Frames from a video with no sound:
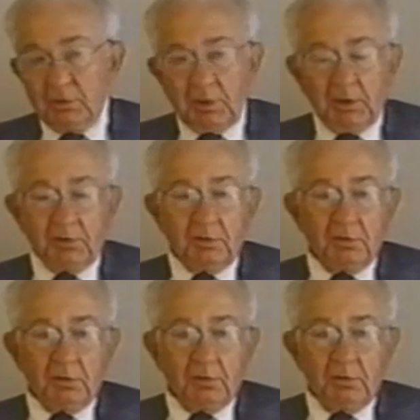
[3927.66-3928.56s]
that
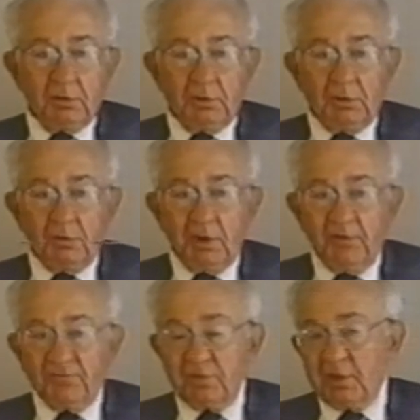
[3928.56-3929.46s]
you
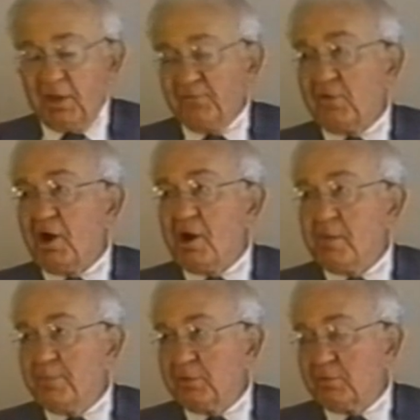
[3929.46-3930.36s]
have to have
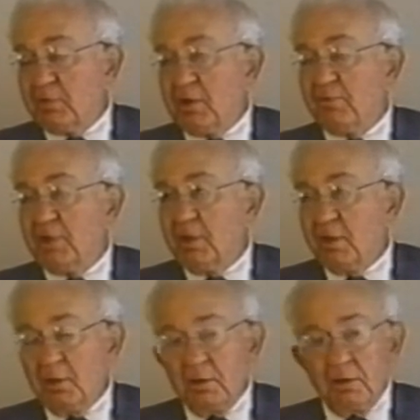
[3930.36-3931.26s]
arbitrary
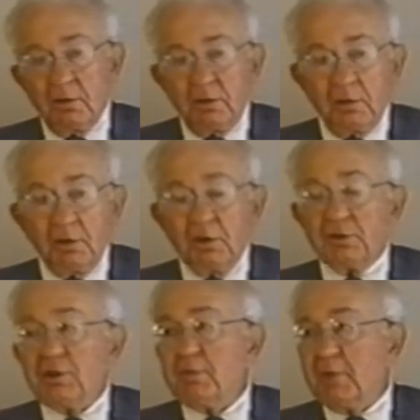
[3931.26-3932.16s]
uh,
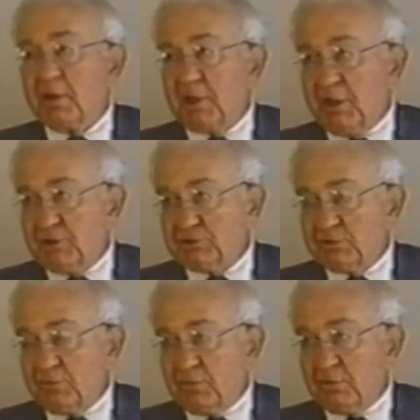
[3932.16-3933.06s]

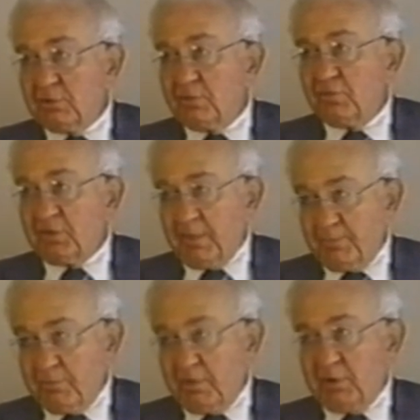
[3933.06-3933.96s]
demarcations to
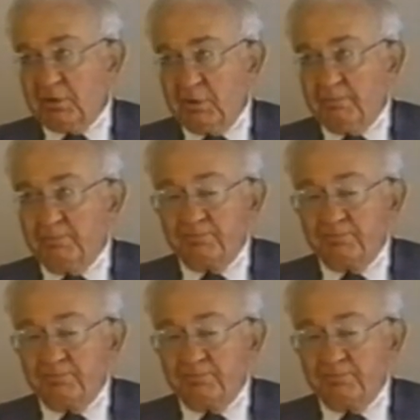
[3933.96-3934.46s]
separate them.